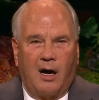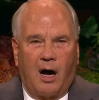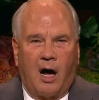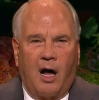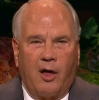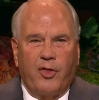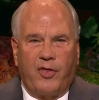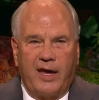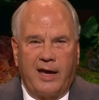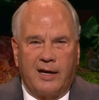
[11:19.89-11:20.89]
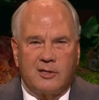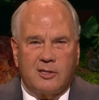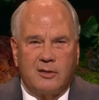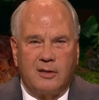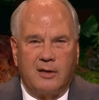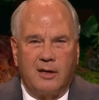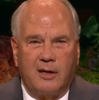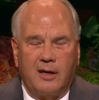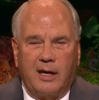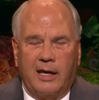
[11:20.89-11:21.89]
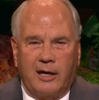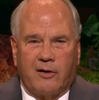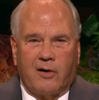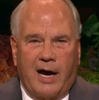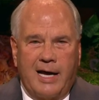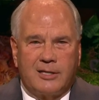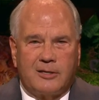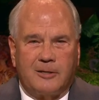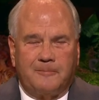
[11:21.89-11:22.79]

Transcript: all things in Christ."